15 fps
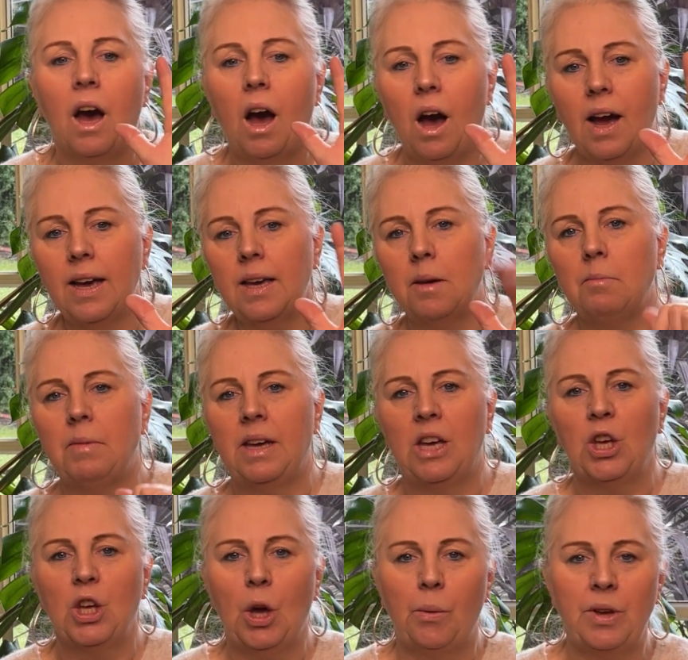I am
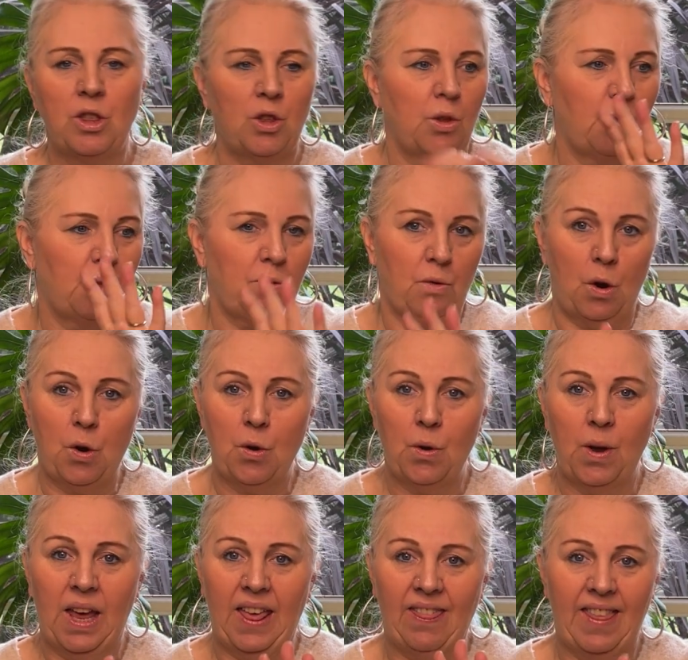going to throw
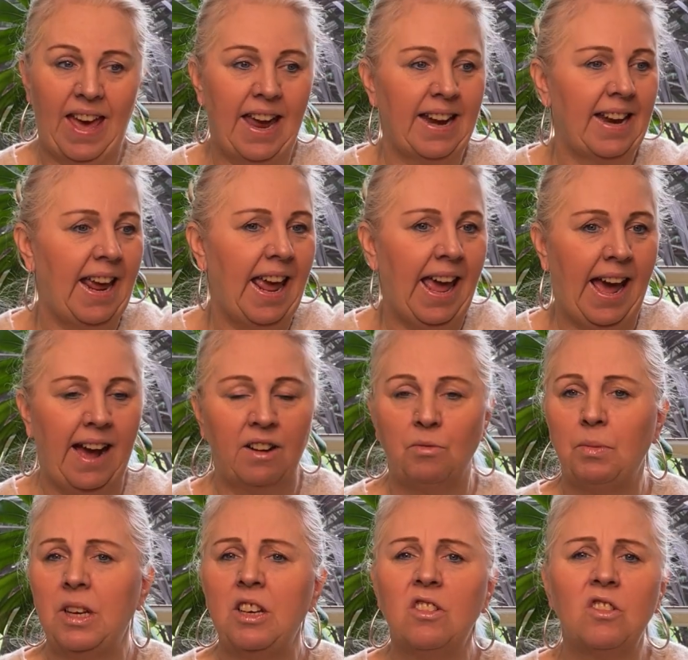that out,
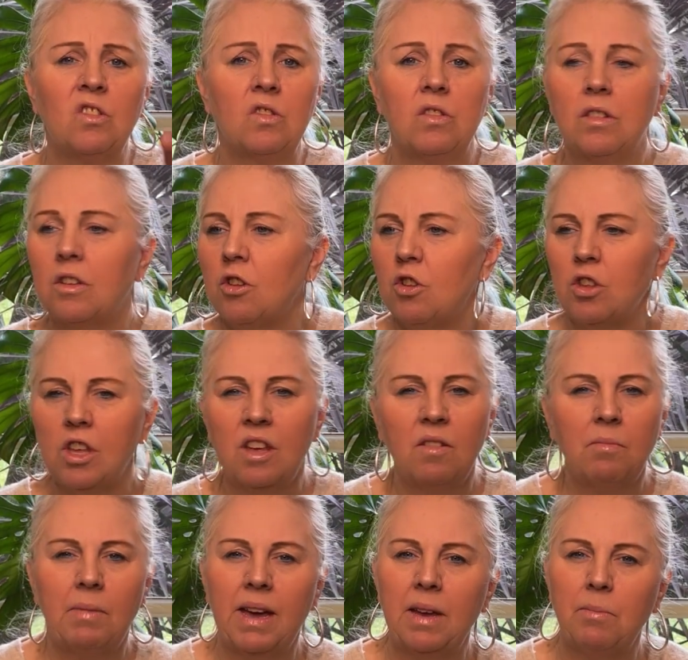because she
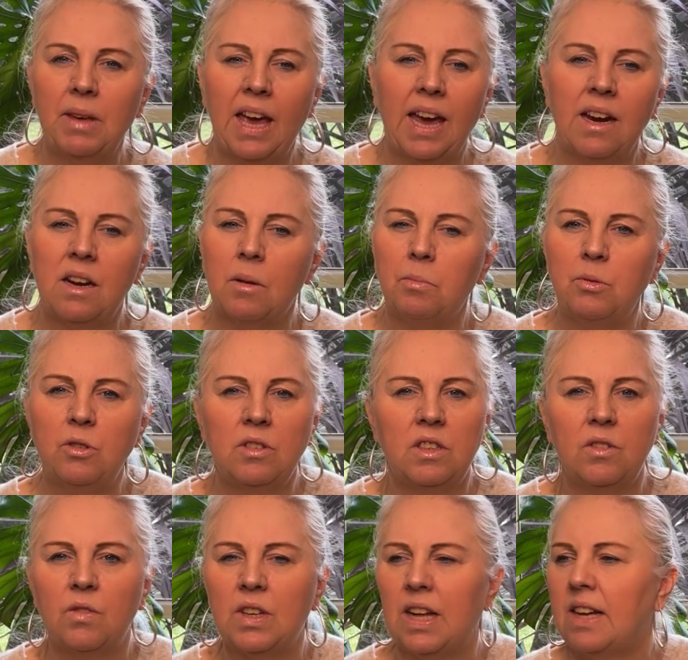maybe had an
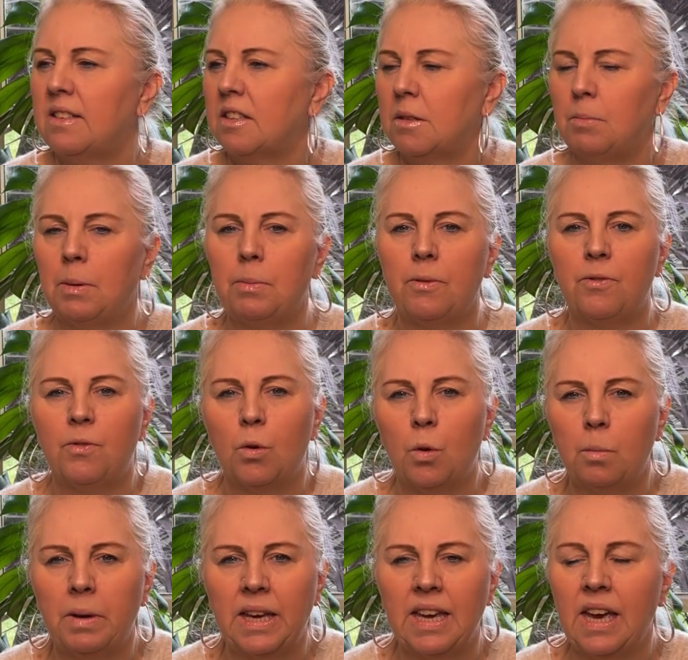abusive customer before
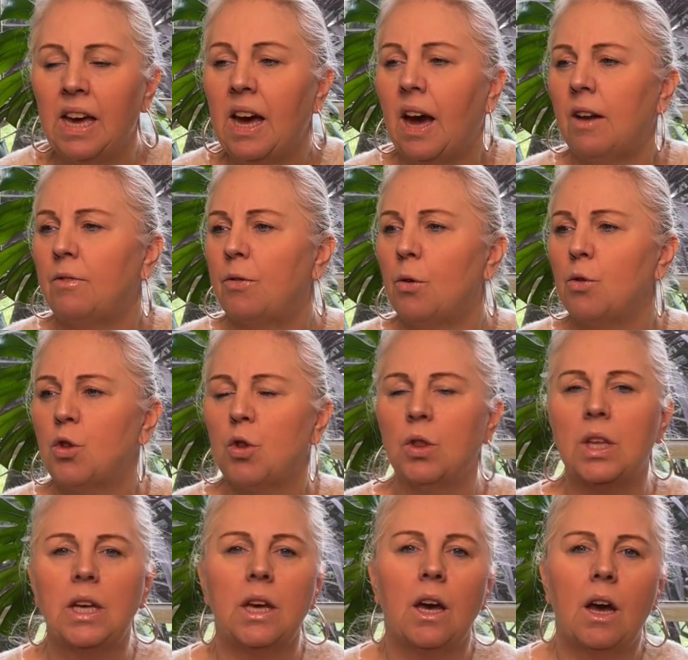me.
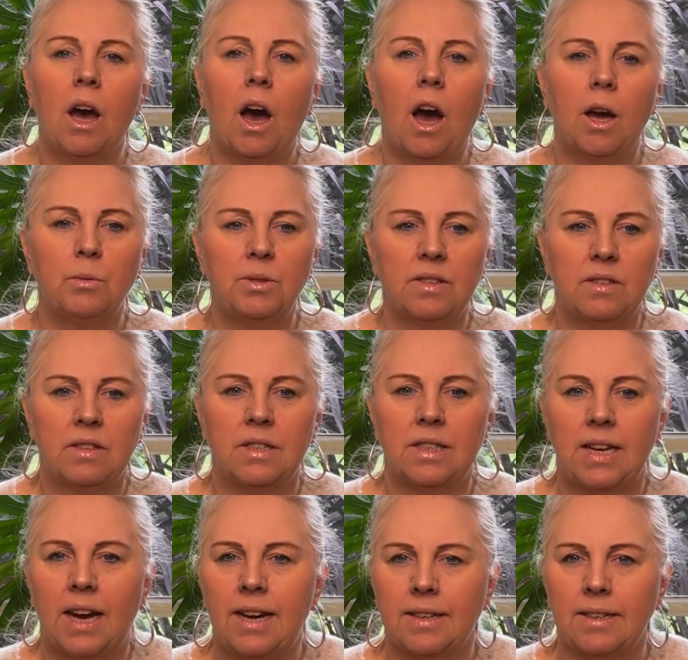Unfortunately, I was the
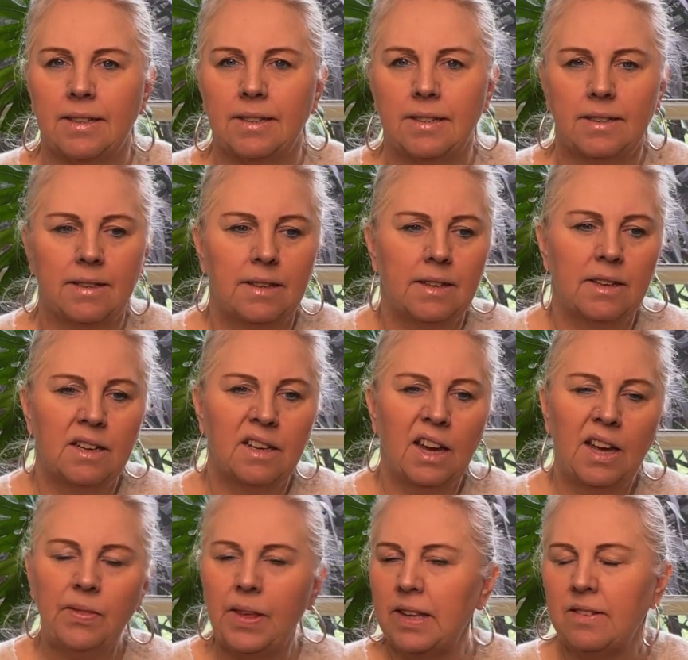target.
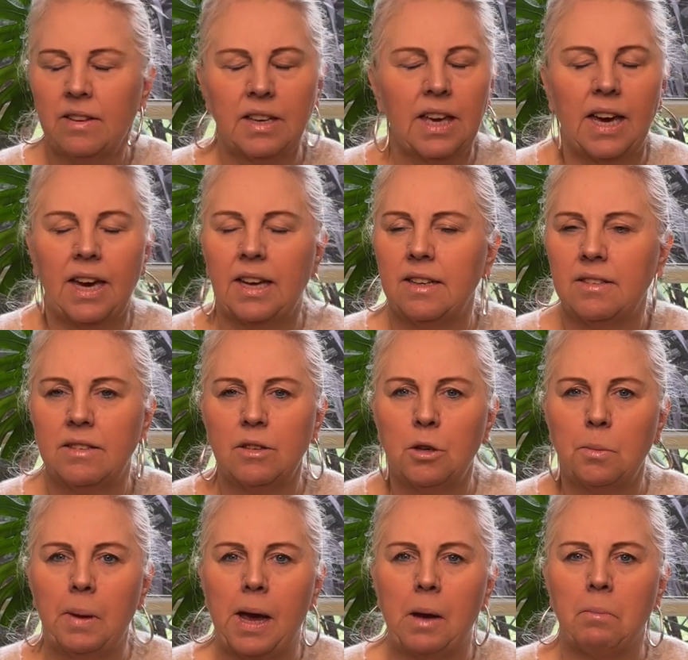And that's okay. It's not
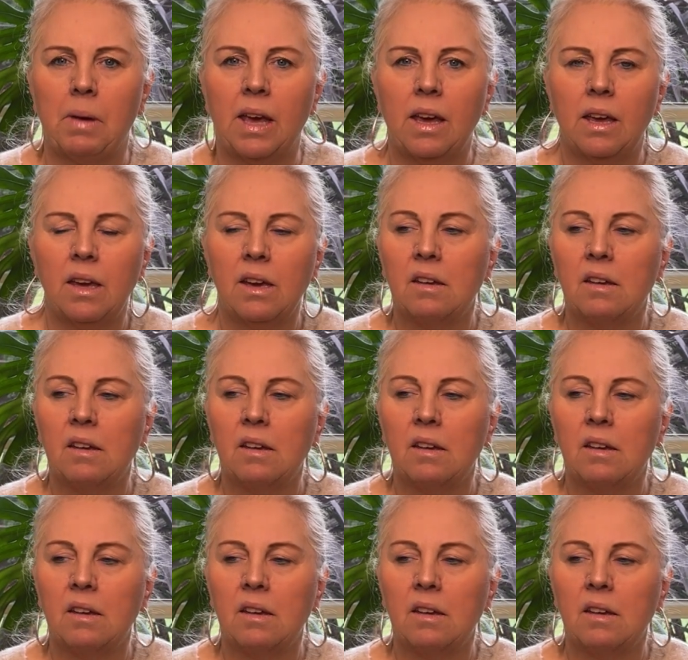about me.